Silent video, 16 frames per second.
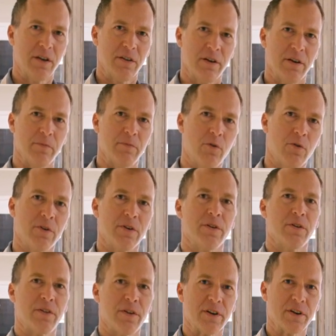And the
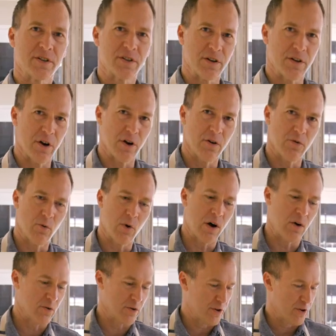important things to note
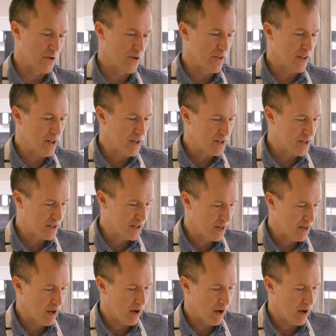while we're doing this